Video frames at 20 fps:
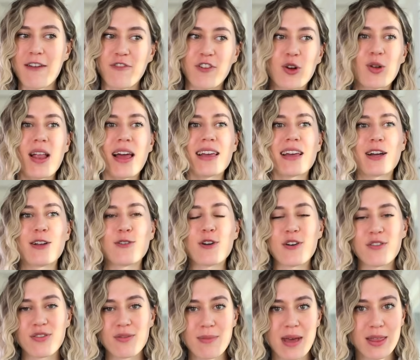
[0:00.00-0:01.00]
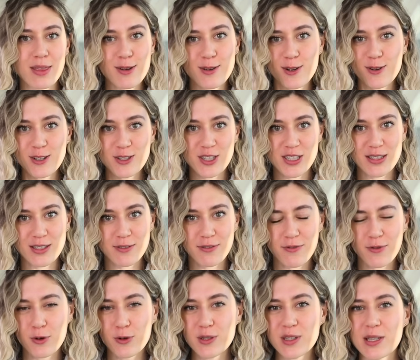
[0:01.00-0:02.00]
I feel like a lot of the methodologies are
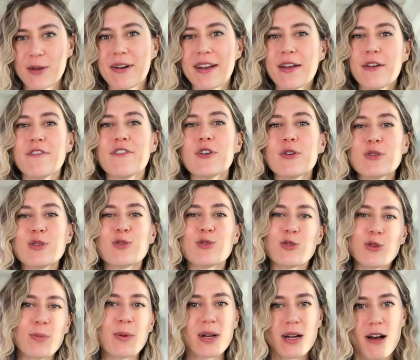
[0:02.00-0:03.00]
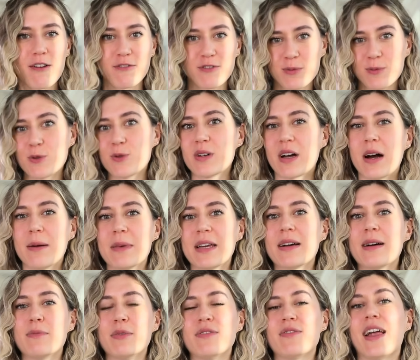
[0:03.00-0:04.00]
flawed, so I don't feel super comfortable coming
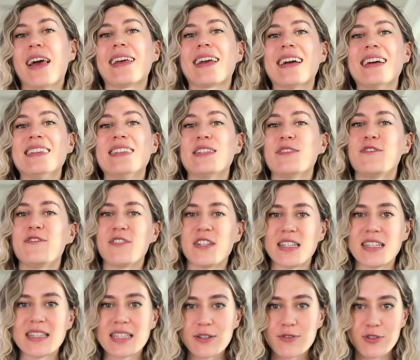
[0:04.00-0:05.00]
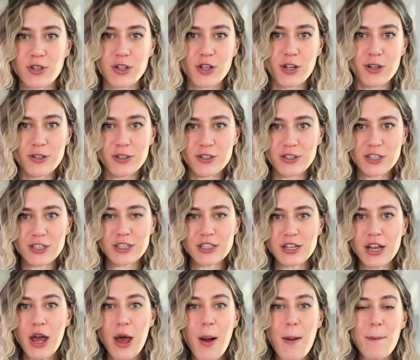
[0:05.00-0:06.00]
up with like a definitive conclusion,
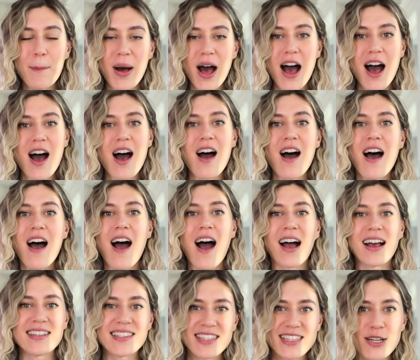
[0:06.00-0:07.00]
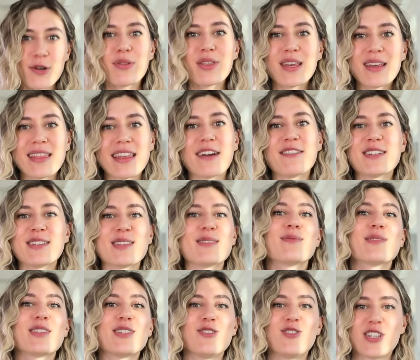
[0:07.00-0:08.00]
but I still think there are some
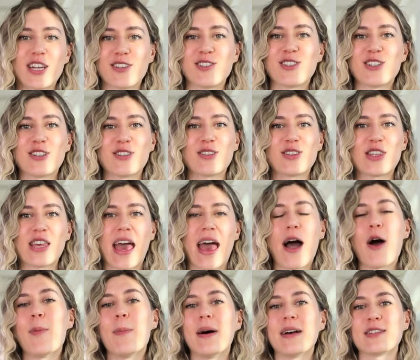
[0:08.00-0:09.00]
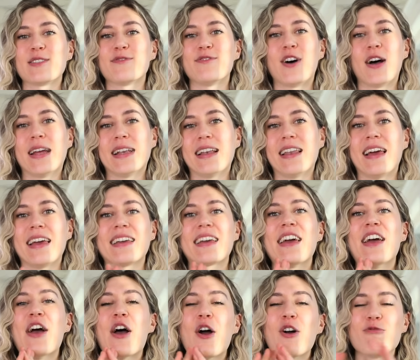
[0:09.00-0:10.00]
suggestions that help us find like
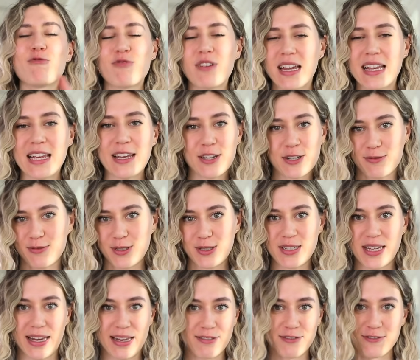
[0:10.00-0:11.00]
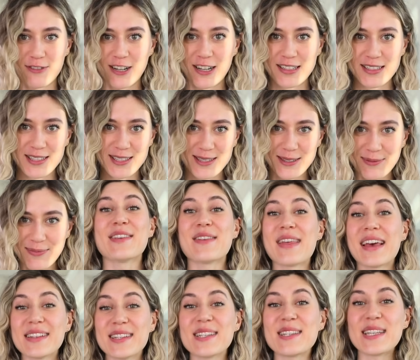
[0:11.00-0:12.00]
a really good routine for us. So
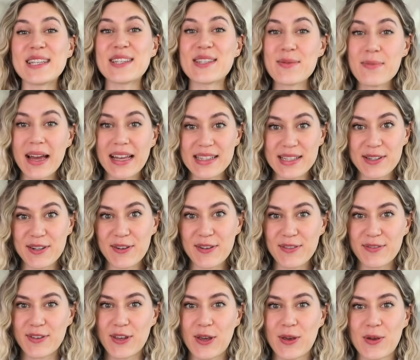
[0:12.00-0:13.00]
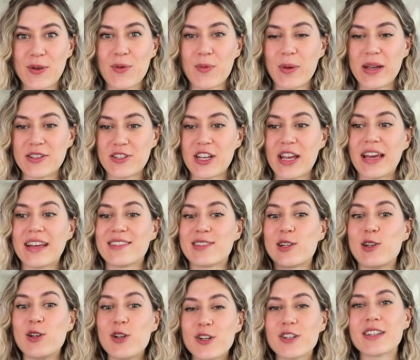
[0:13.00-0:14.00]
there's a systematic review which has
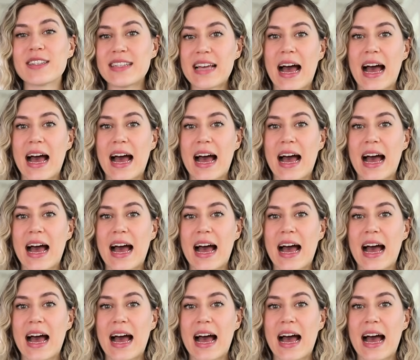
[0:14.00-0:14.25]
looked